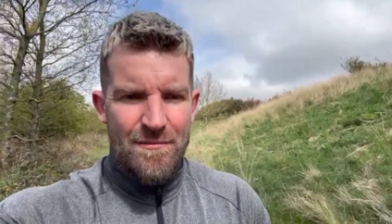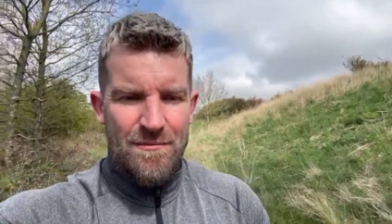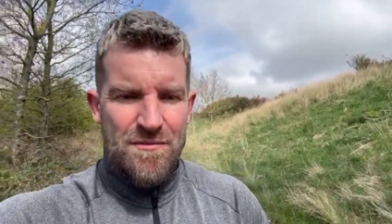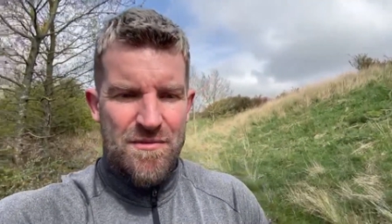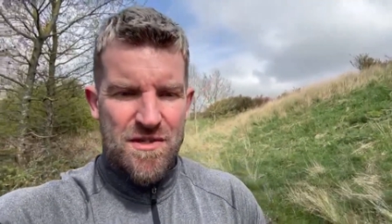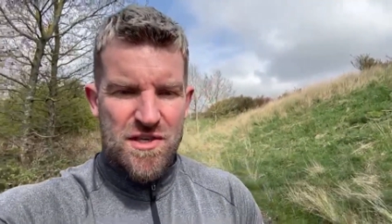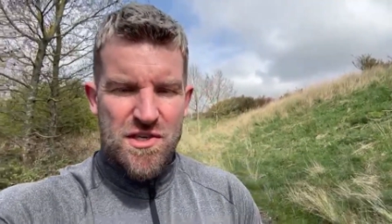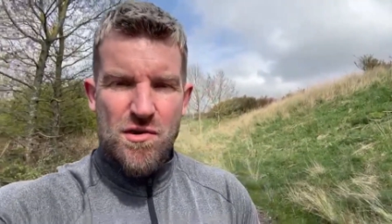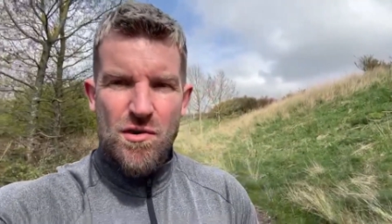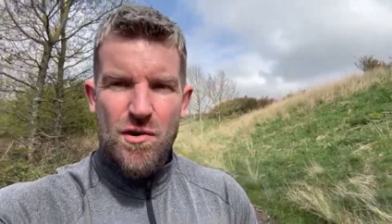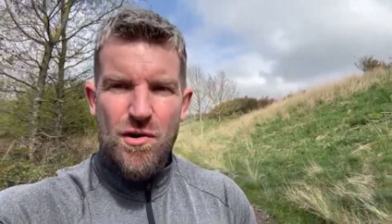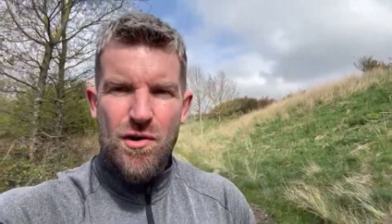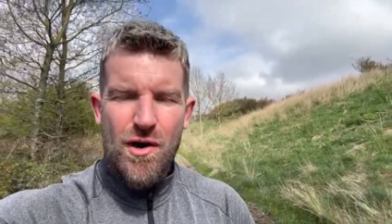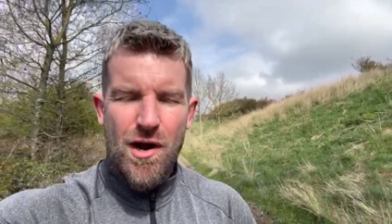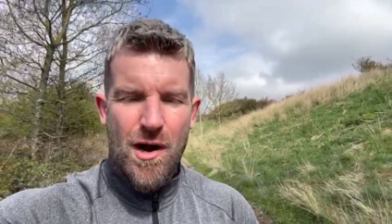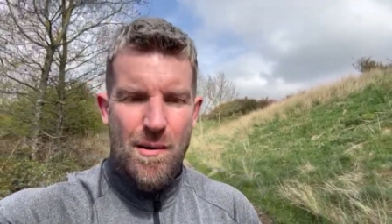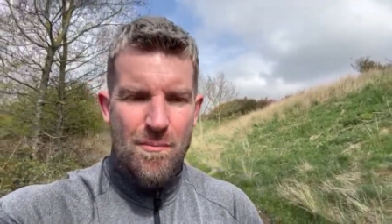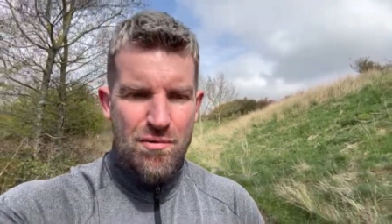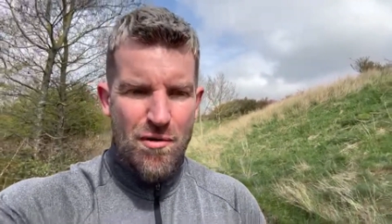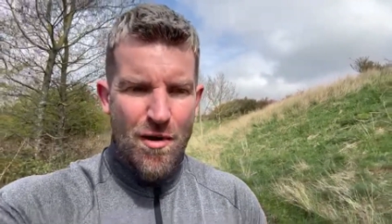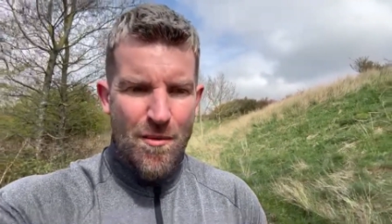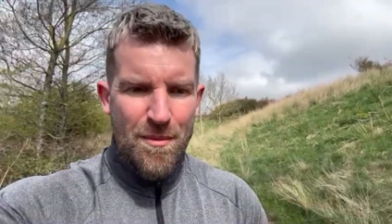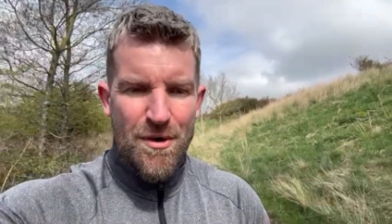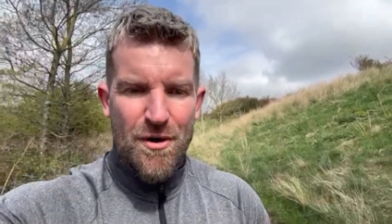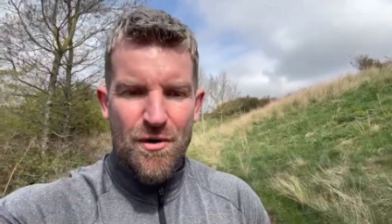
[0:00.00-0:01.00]
So I'll
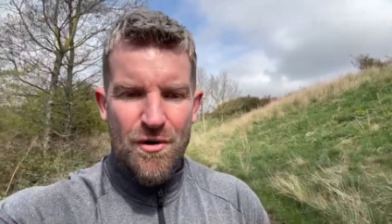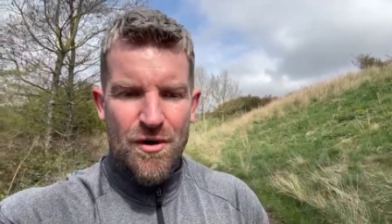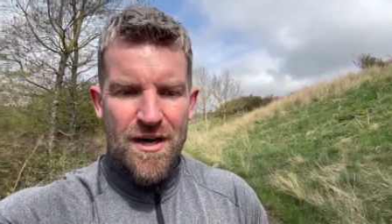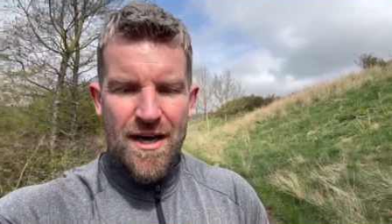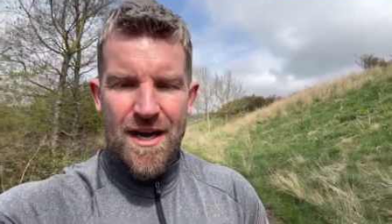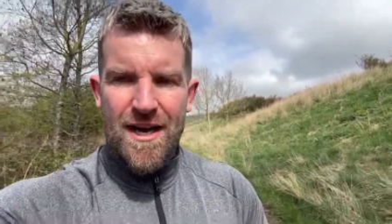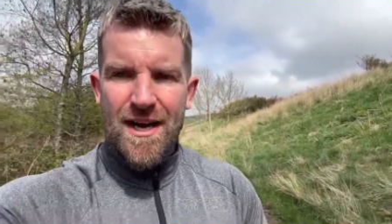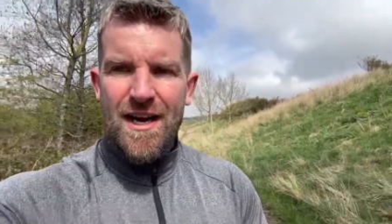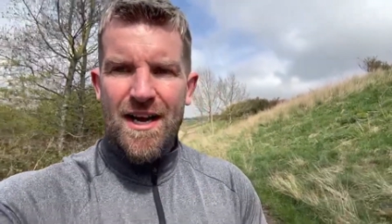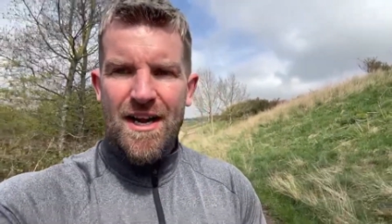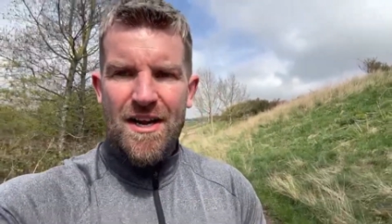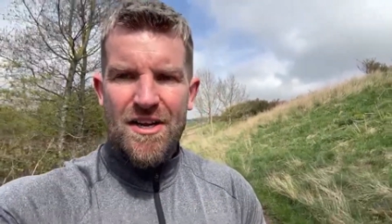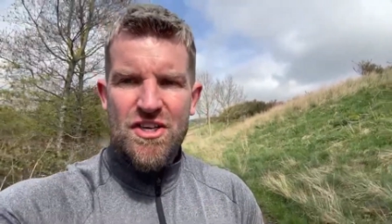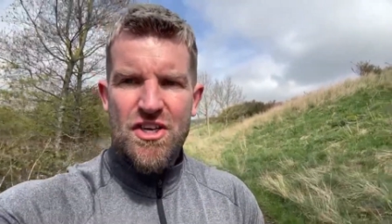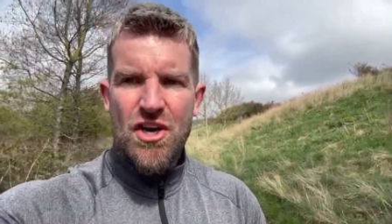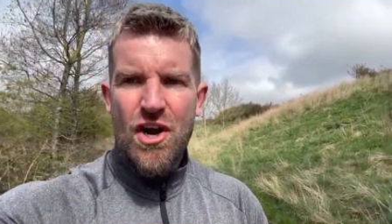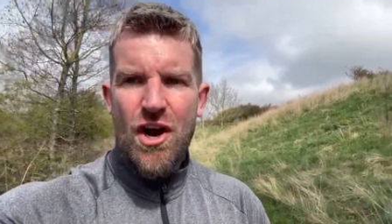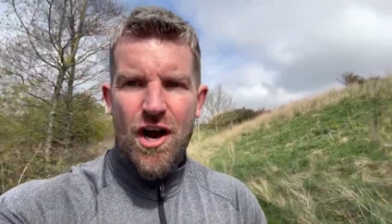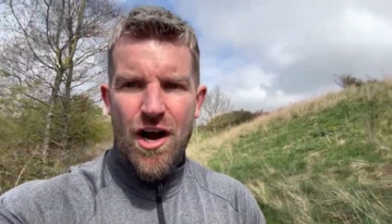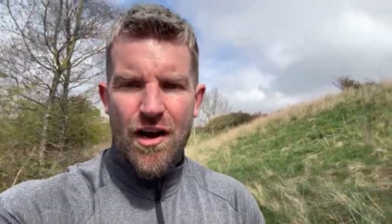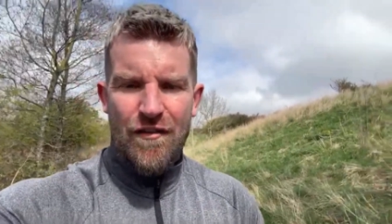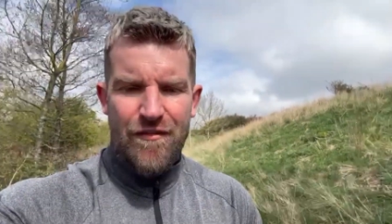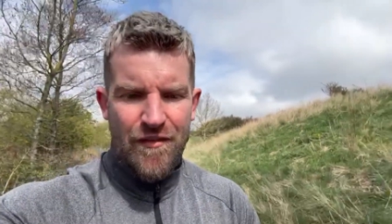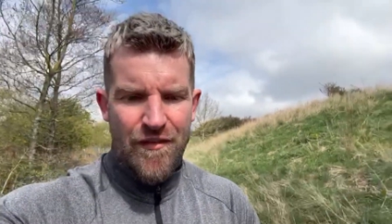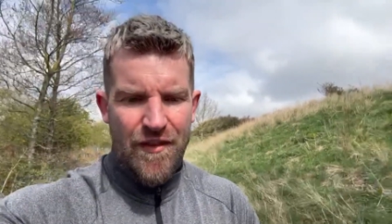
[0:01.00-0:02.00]
probably only catch
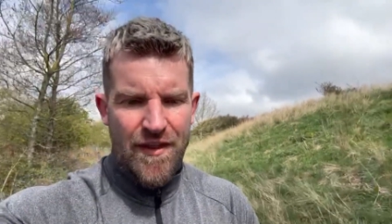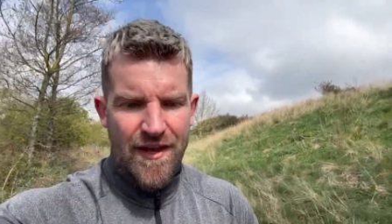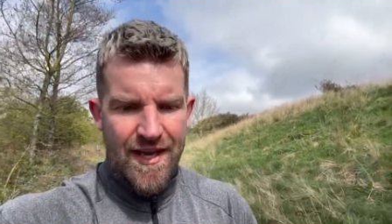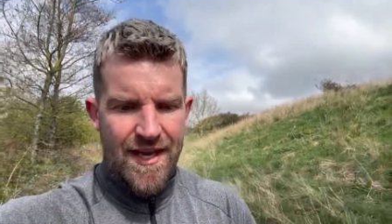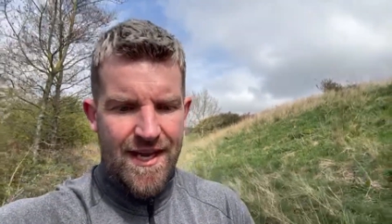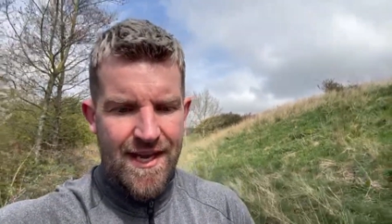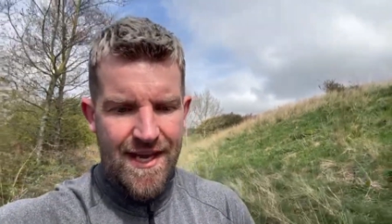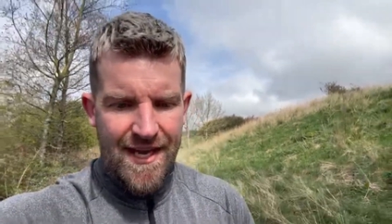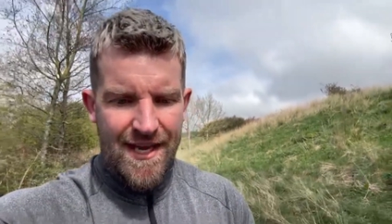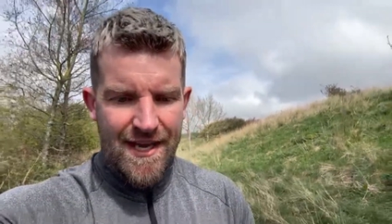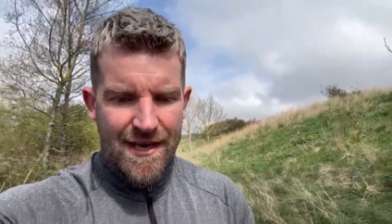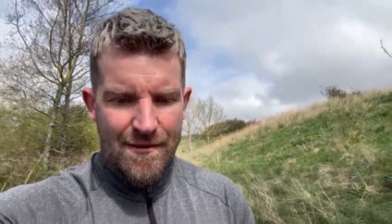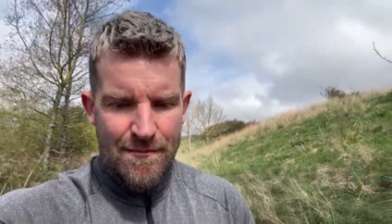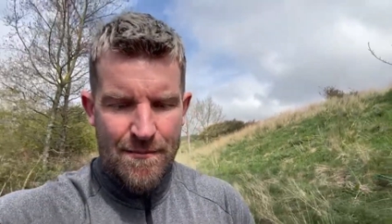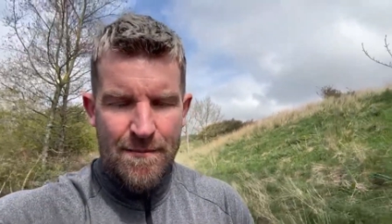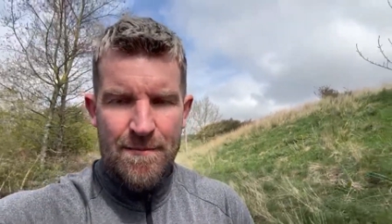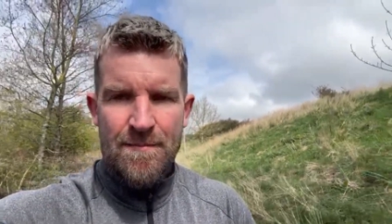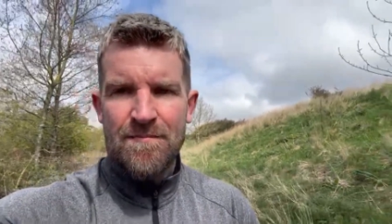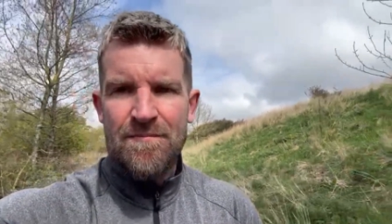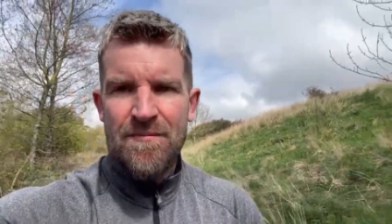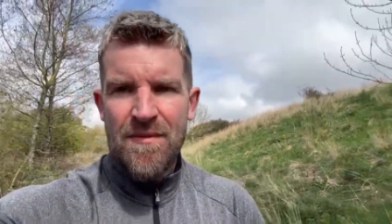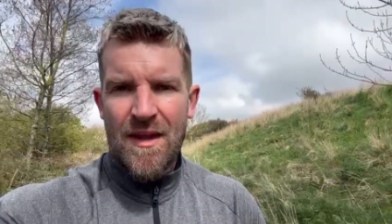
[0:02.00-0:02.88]
half of the game,